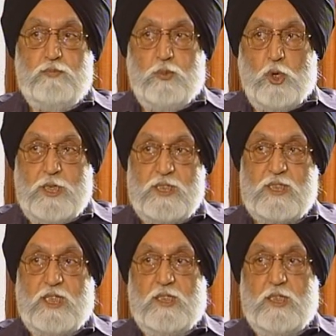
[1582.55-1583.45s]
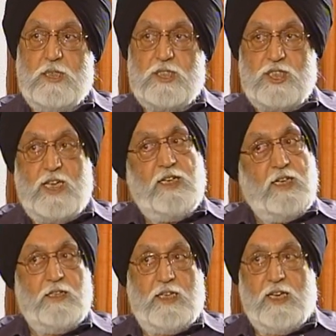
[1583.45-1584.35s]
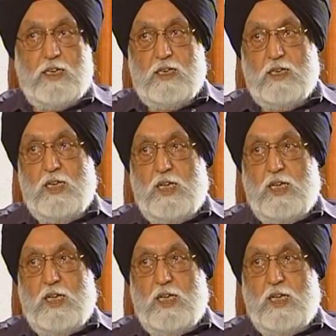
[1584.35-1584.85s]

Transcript: boys and girls, 10 and 10,